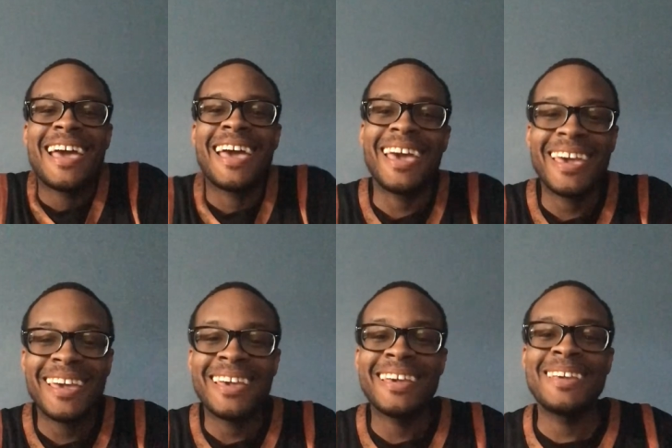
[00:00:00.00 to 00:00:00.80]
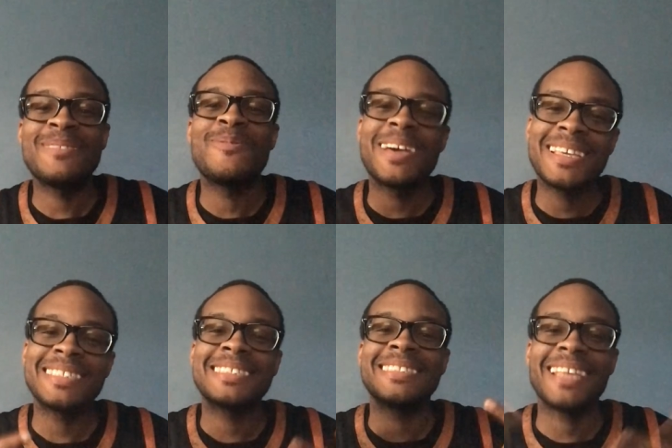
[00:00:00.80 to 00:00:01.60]
Hey,
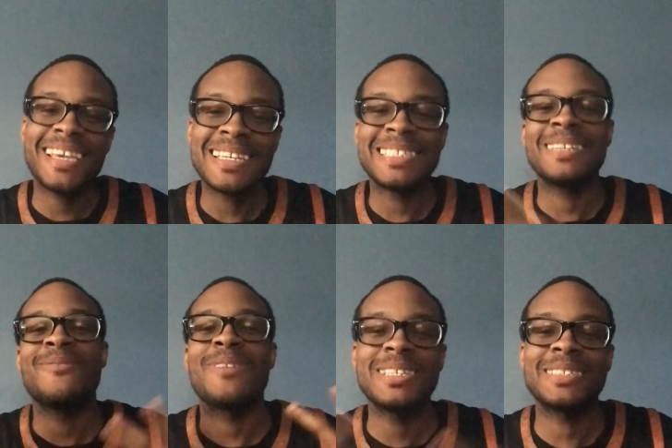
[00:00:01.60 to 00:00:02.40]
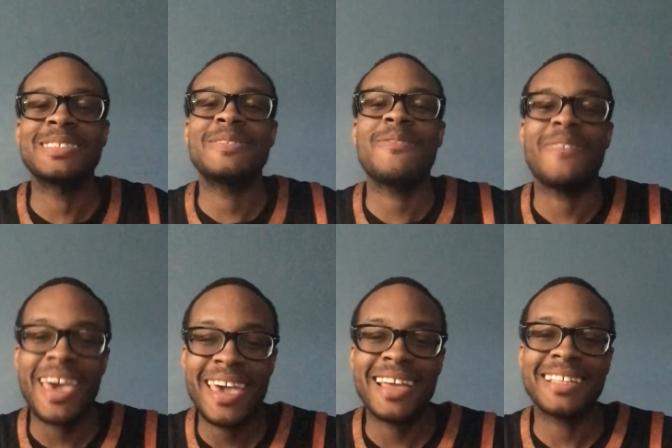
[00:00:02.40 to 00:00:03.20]
Wiz Nation Wizards
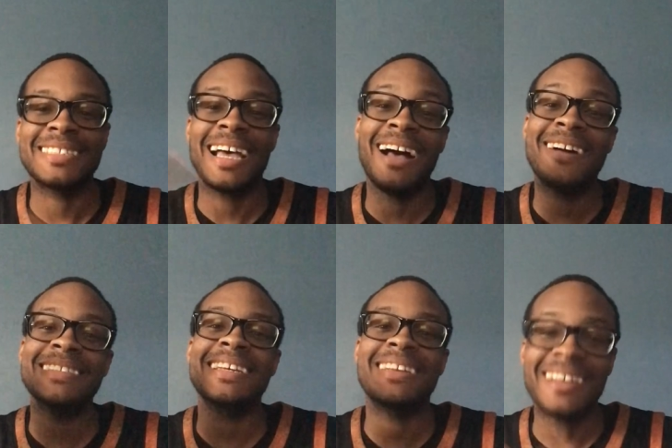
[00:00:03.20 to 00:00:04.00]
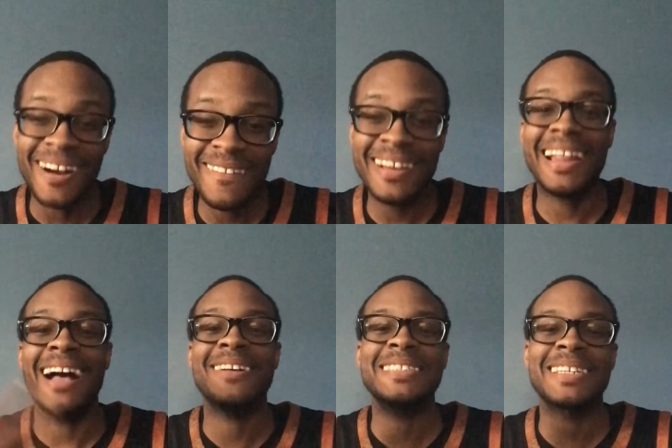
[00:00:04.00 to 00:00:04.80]
fans, how's it going?
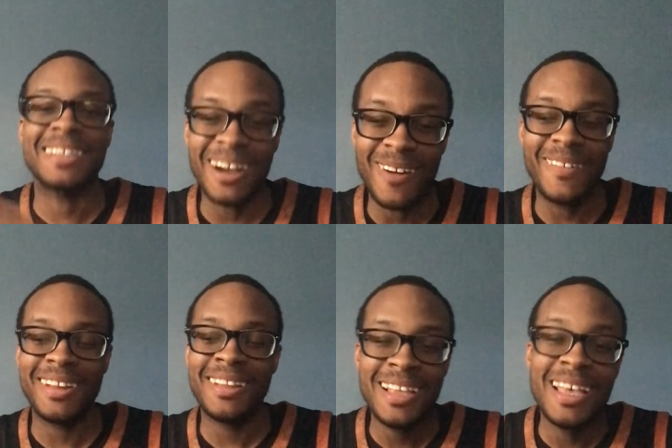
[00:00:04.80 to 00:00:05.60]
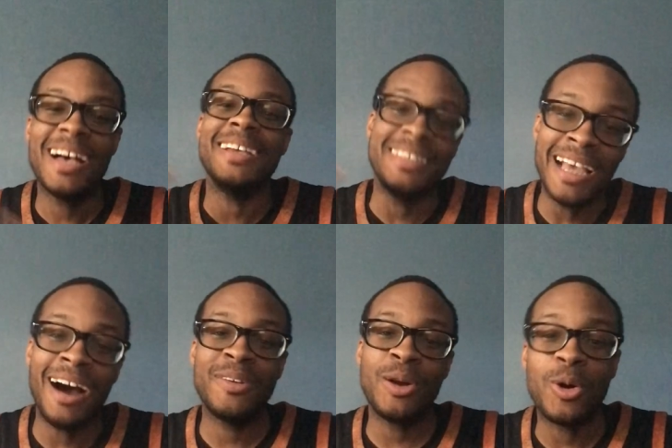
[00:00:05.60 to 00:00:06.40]

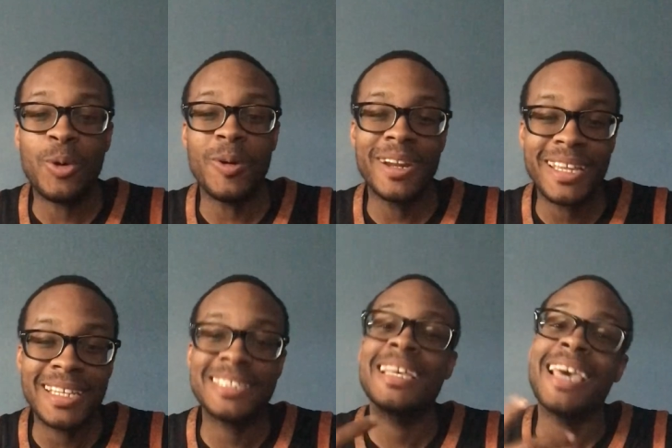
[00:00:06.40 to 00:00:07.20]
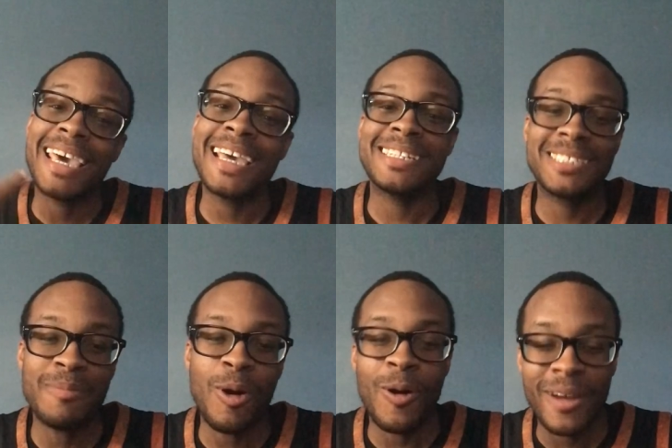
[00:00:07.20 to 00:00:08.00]
Y'all know who it is. It's your
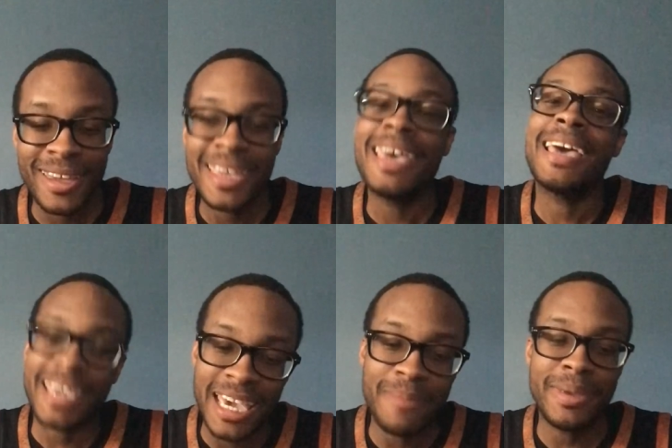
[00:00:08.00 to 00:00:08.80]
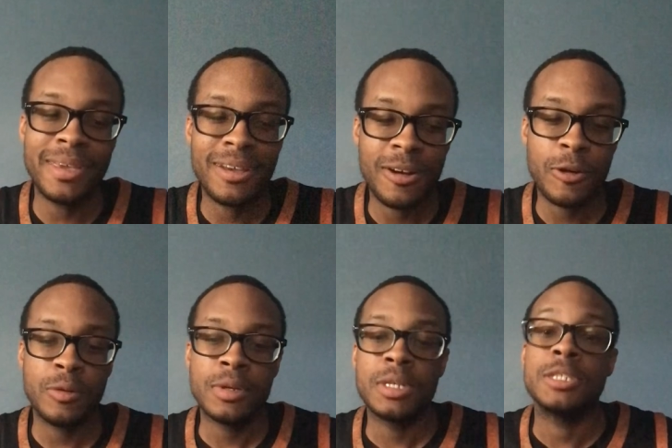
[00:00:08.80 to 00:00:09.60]
boy, Camingo.
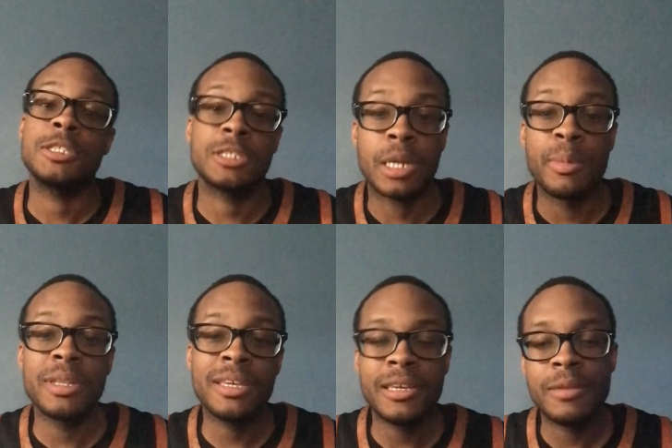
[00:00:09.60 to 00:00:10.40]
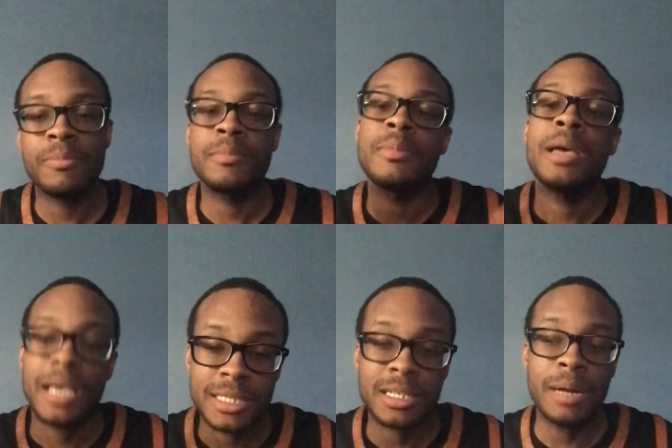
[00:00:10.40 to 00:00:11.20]
Summer League
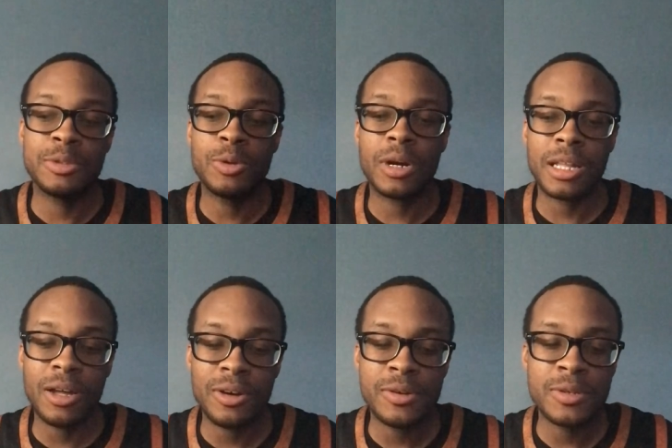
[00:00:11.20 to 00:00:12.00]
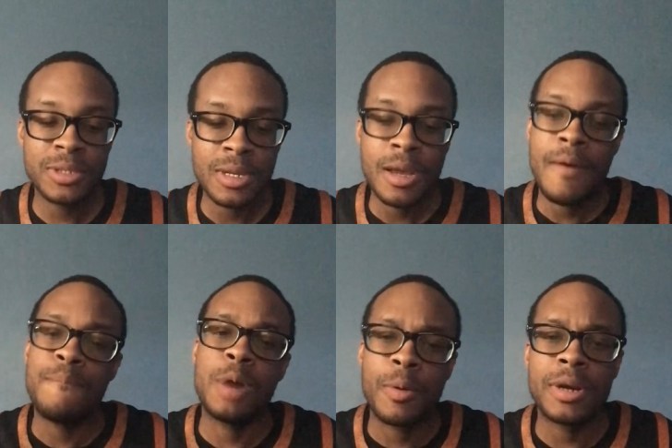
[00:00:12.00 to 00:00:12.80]
has come to a close,
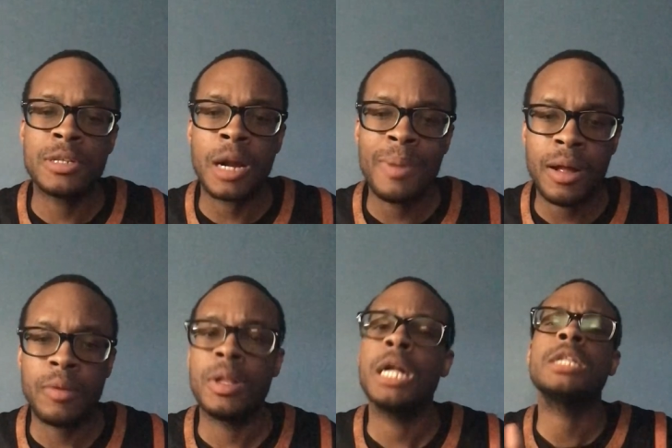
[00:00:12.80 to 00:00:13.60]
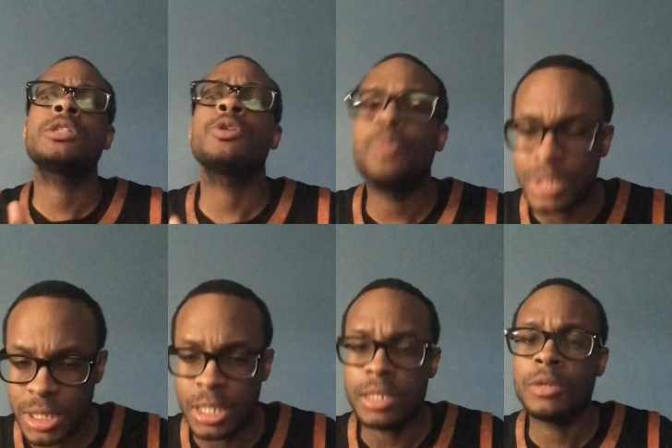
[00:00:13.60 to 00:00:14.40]
but we're talking about the Wizards